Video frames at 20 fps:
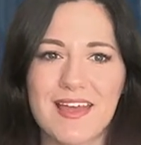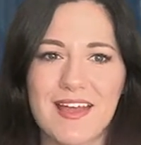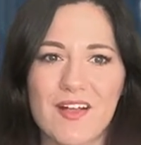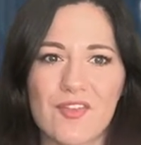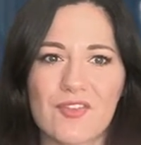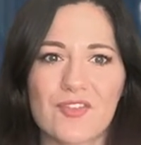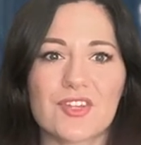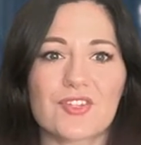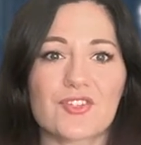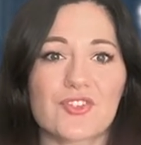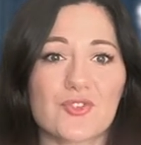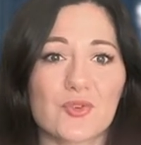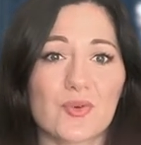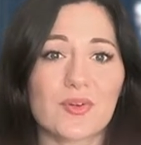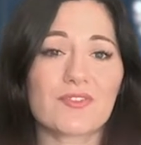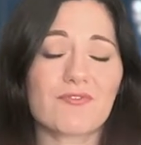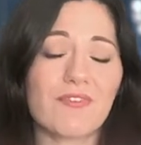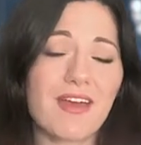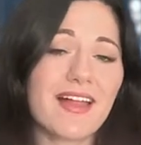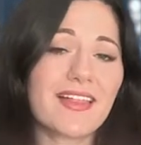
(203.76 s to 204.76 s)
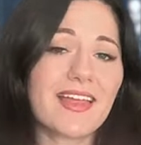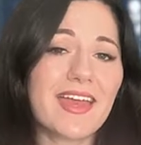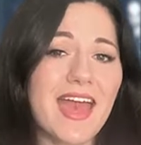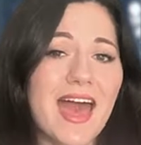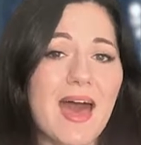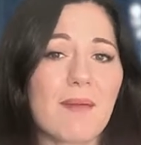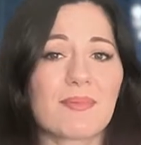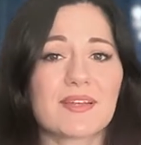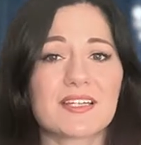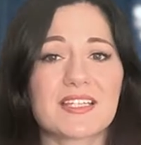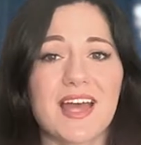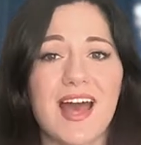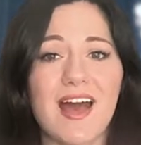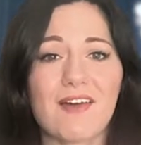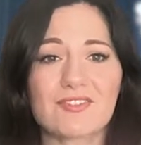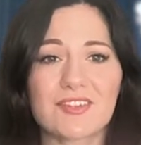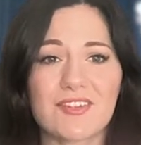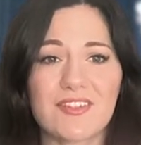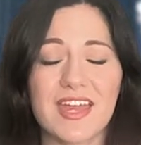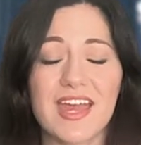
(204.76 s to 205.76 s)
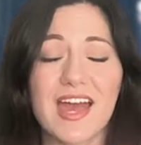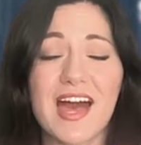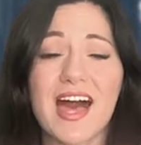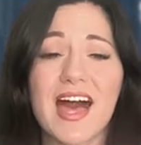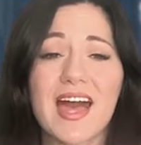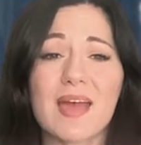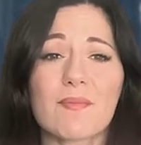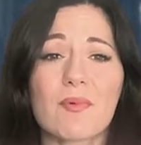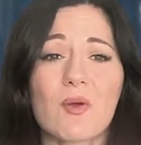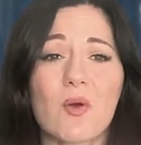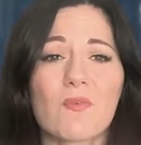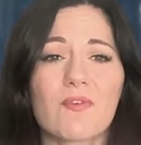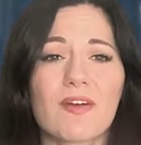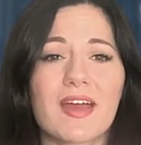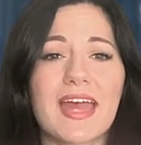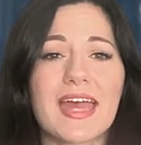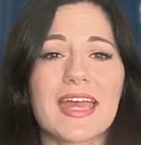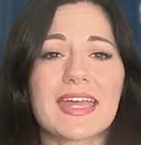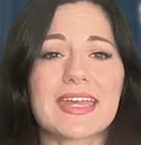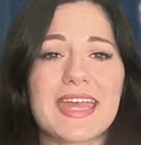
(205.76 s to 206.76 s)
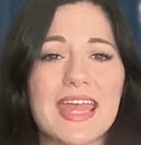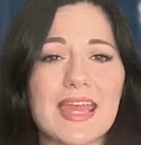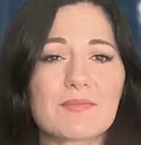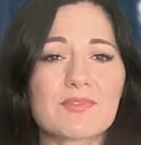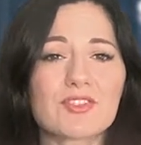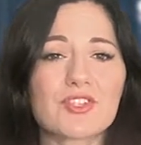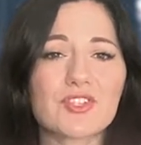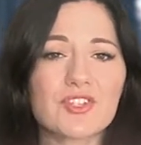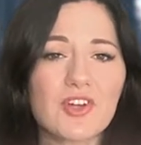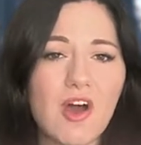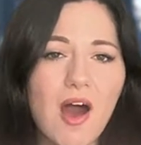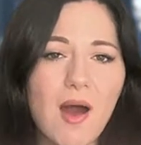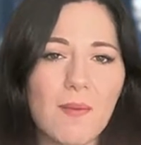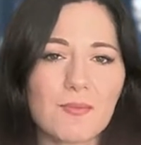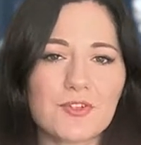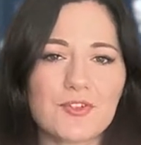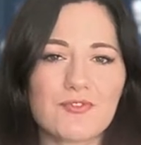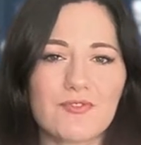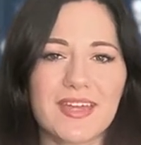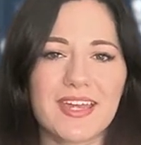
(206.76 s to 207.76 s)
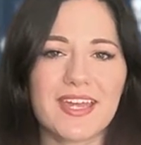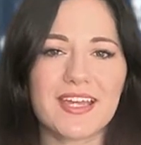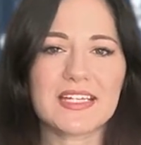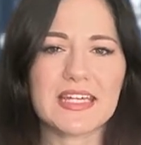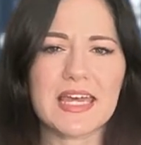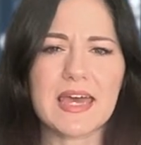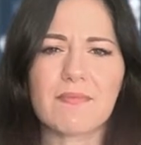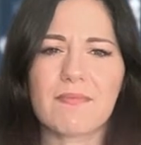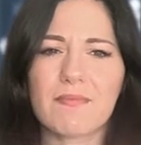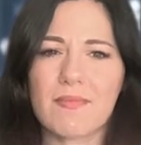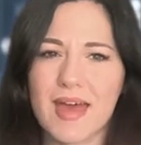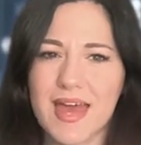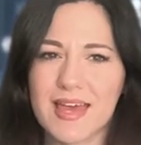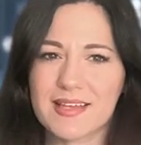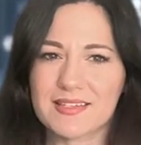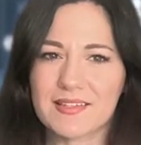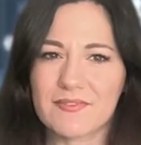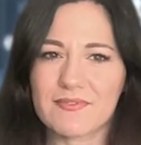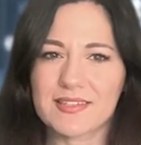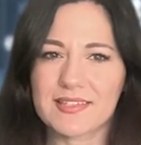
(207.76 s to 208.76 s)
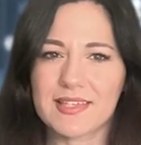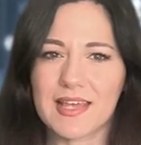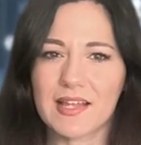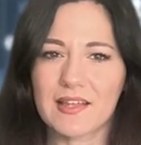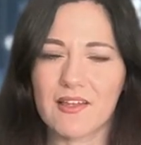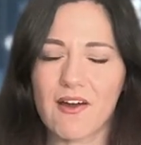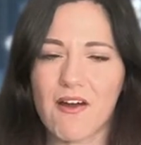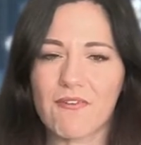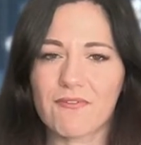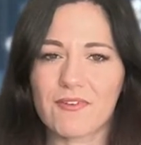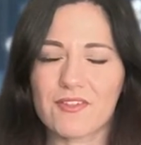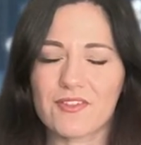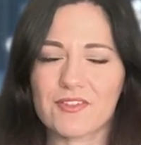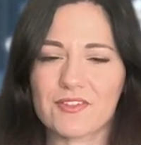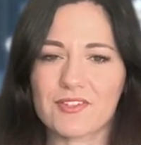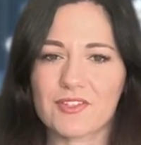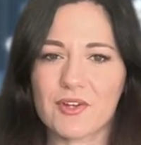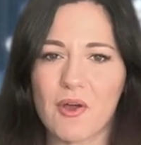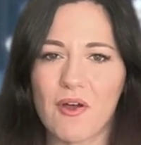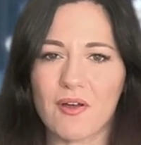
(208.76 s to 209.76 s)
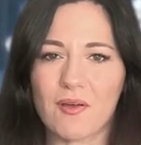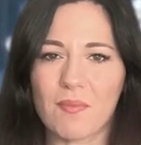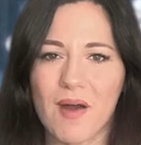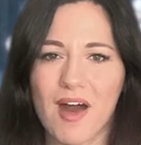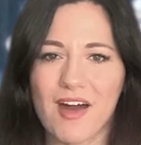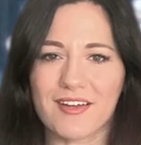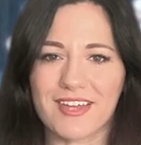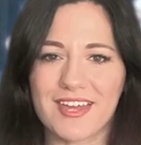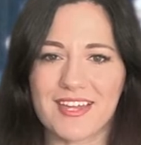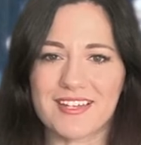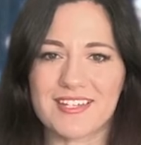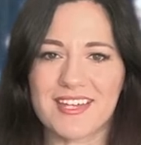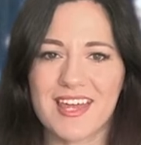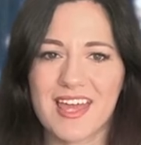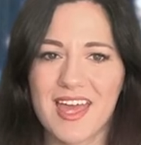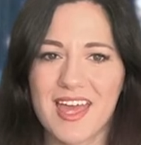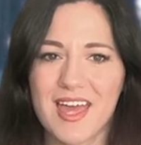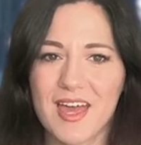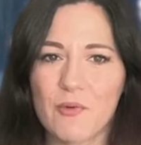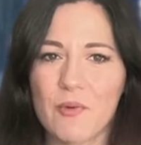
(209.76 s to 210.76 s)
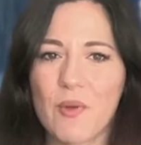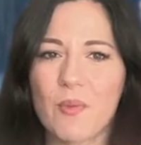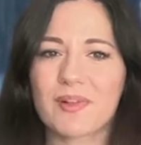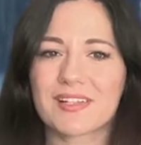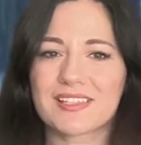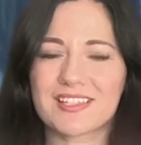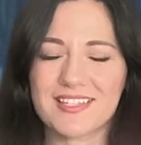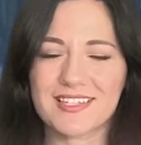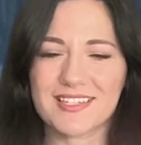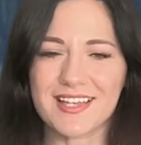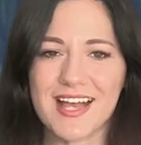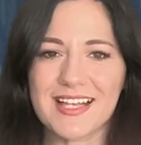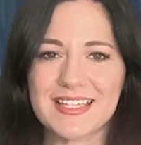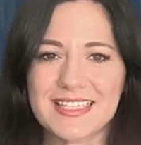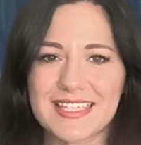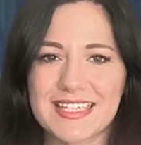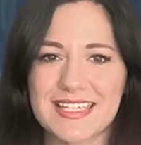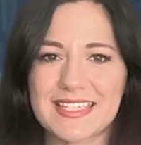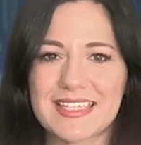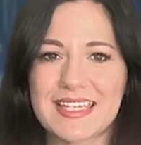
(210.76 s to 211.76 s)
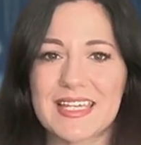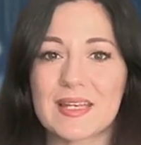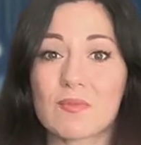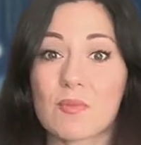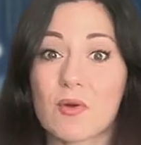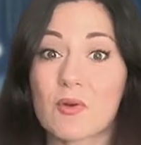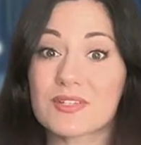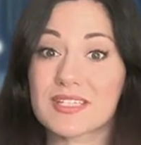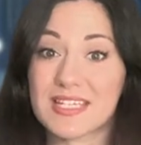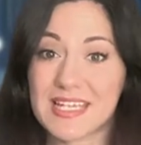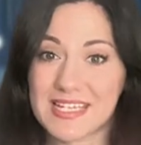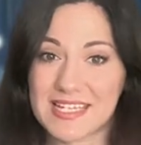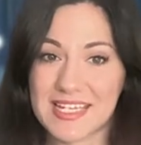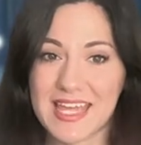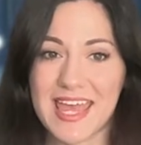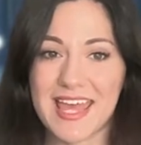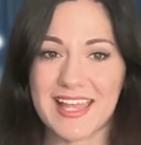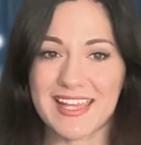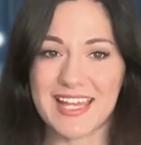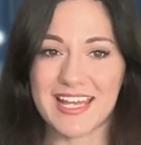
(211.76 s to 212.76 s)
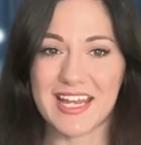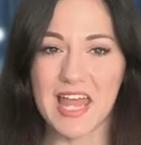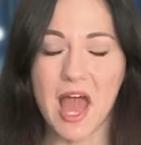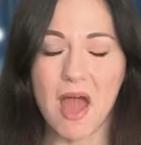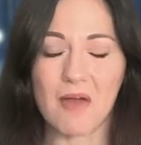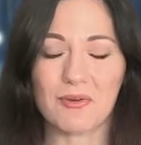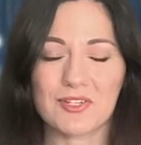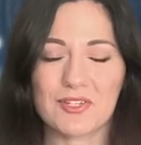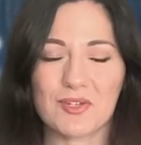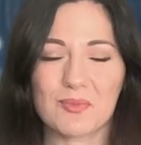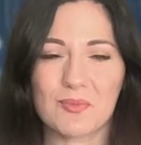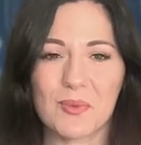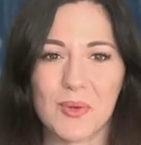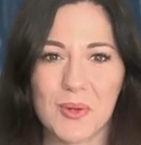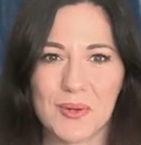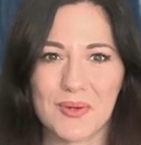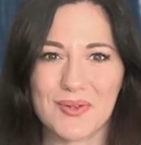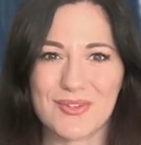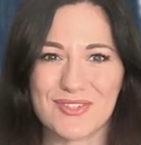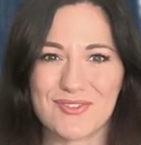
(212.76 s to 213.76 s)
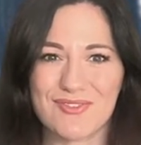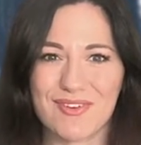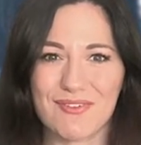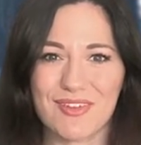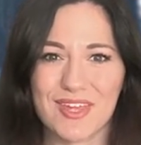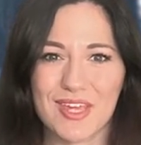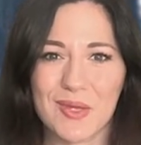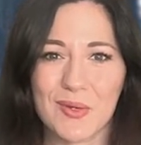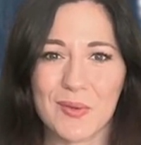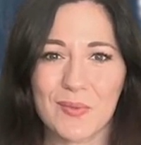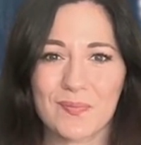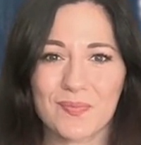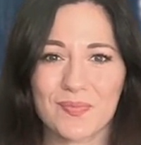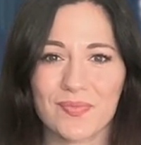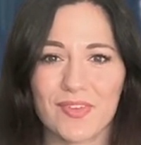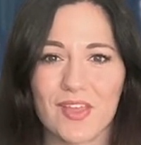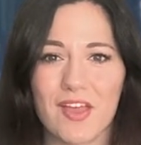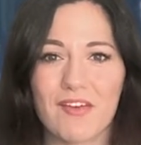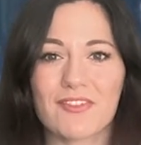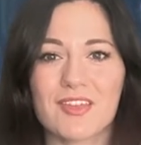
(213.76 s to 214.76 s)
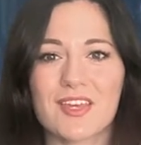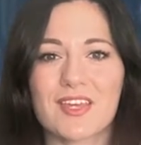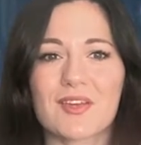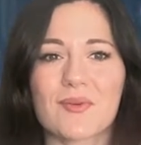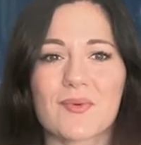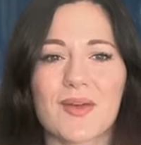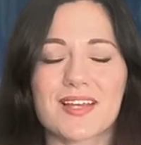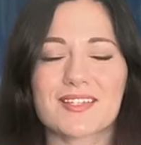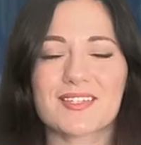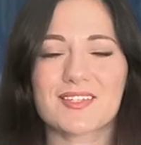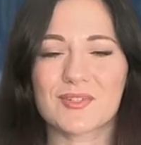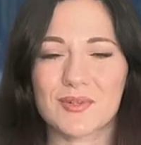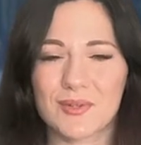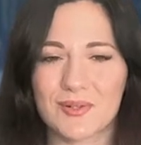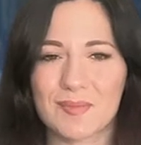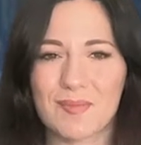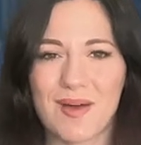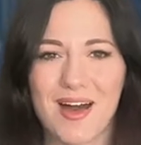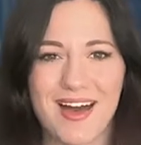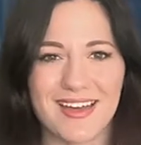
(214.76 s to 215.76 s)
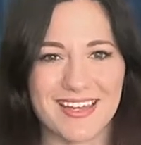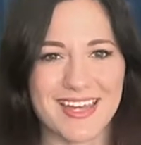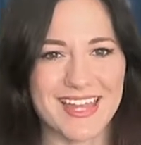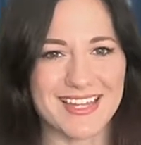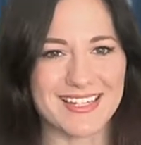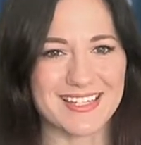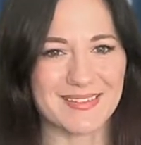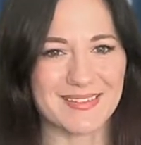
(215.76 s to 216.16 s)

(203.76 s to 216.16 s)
This short rally happened after the hype over GameStop triggered a massive sell-off in the stock market. We will discuss this in more detail in our tomorrow's review of the U S stock market.